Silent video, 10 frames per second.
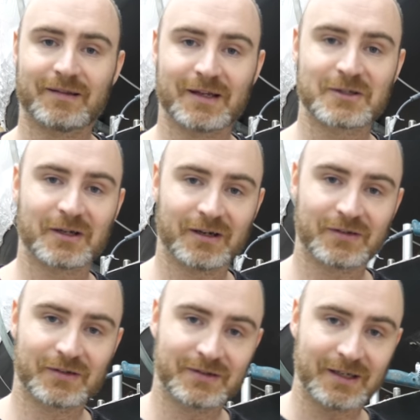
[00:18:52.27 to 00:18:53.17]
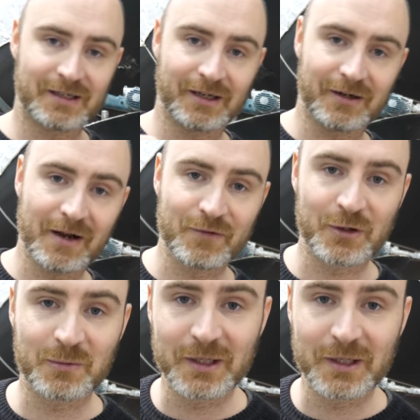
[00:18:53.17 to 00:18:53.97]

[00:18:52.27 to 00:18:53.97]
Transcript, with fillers: Thanks guys, take care, have a good